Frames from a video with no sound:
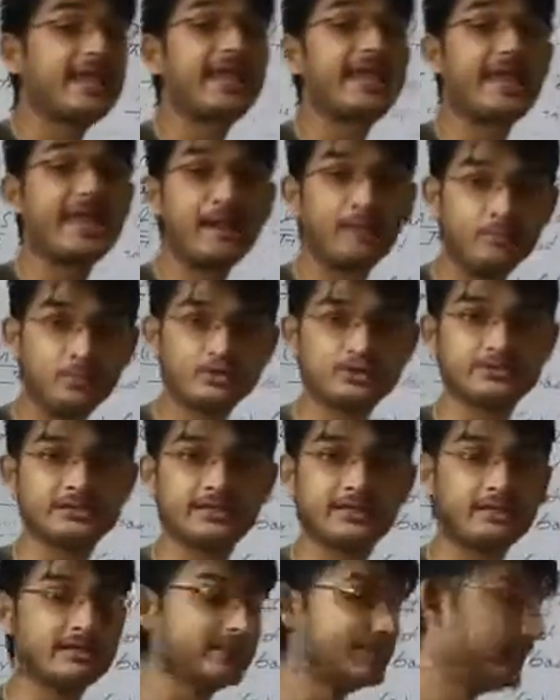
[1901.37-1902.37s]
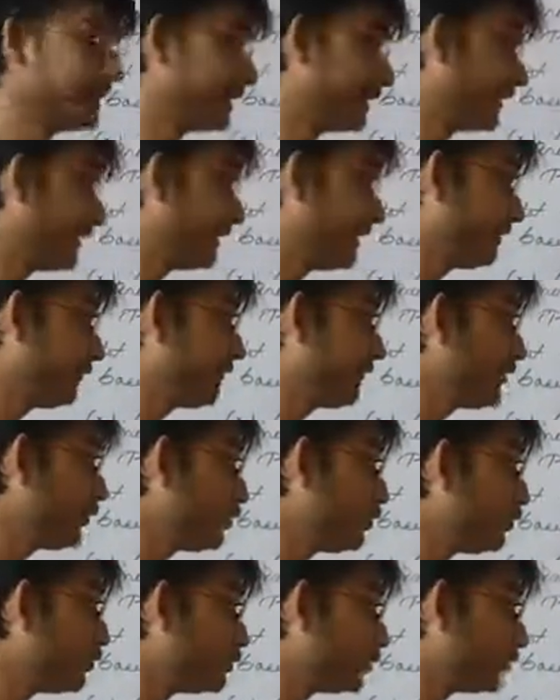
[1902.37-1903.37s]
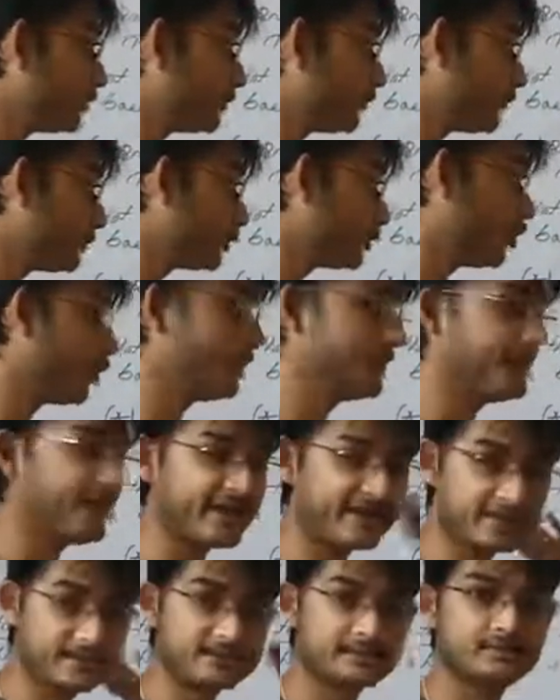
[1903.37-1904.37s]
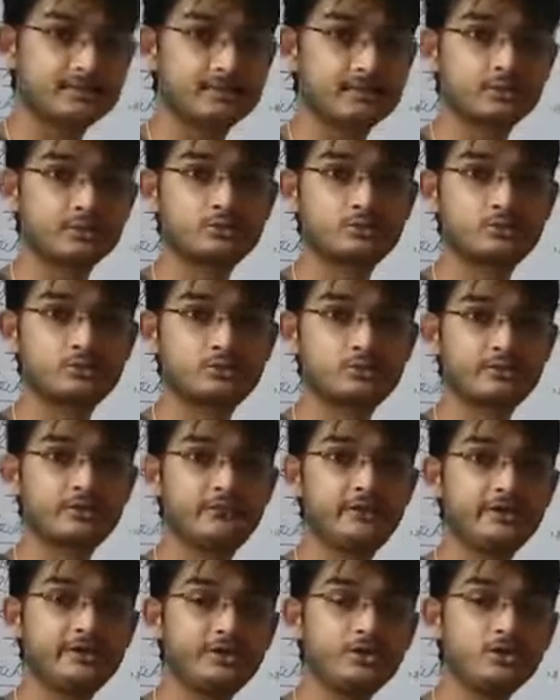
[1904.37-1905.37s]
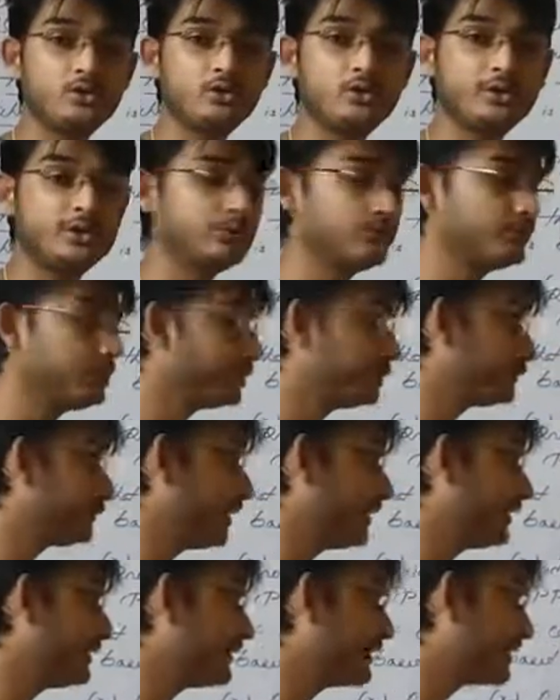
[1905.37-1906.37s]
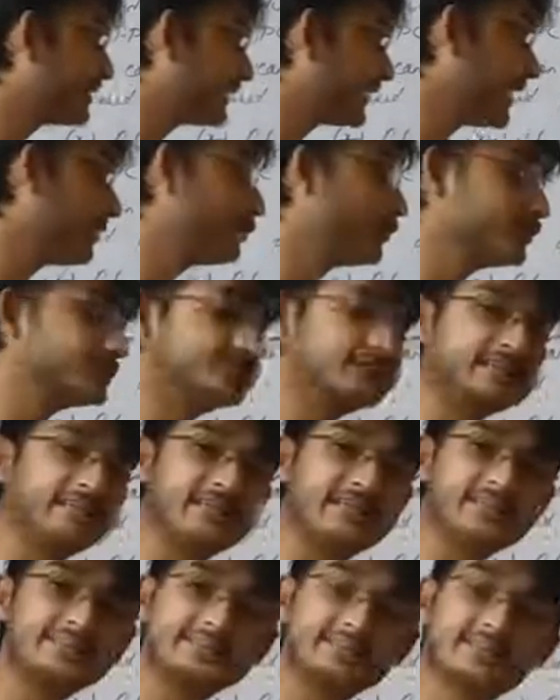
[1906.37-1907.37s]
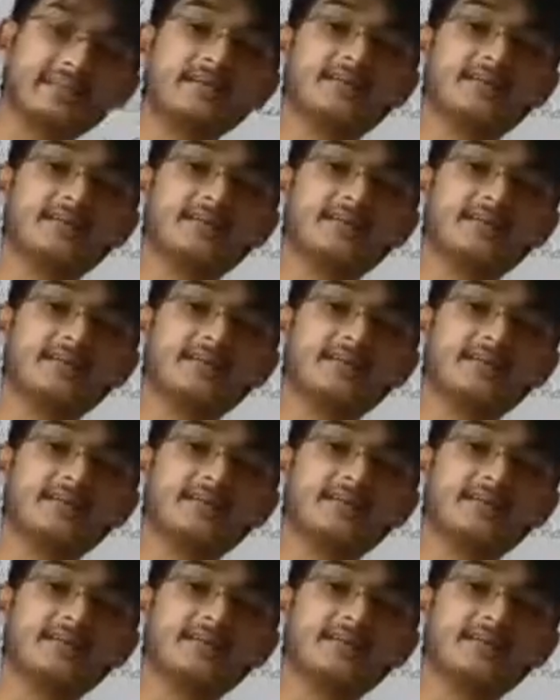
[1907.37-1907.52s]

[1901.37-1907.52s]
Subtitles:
MOC. If you go back to the video, you will find that MOC is